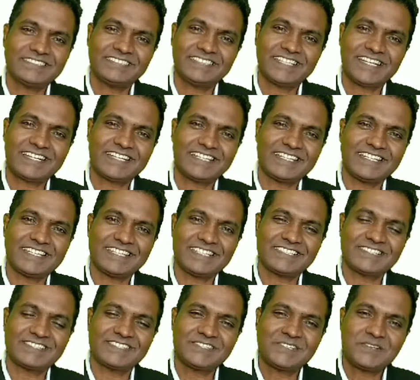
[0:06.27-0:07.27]
that
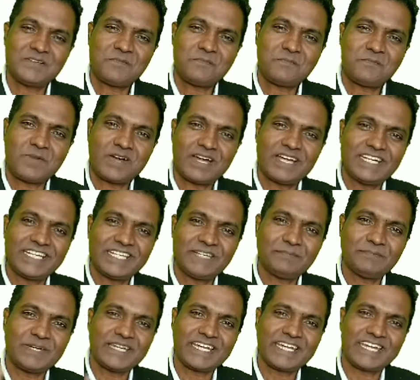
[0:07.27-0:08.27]
is
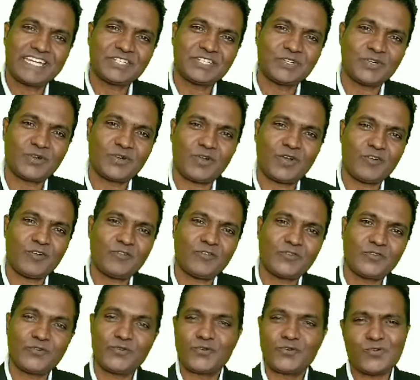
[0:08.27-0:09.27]
multiplication
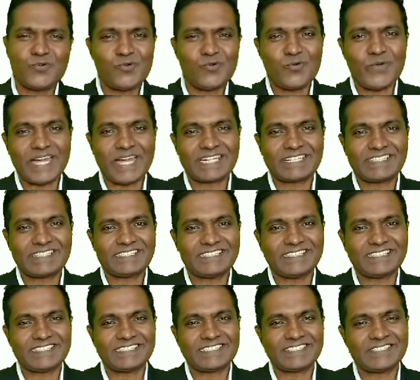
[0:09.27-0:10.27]
of two
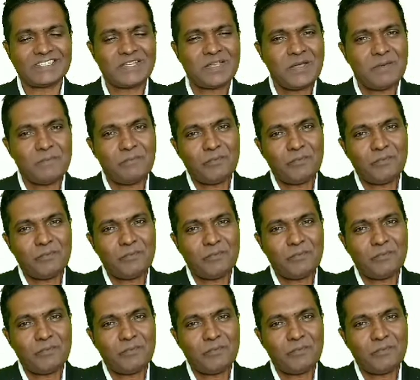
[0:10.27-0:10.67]
vectors.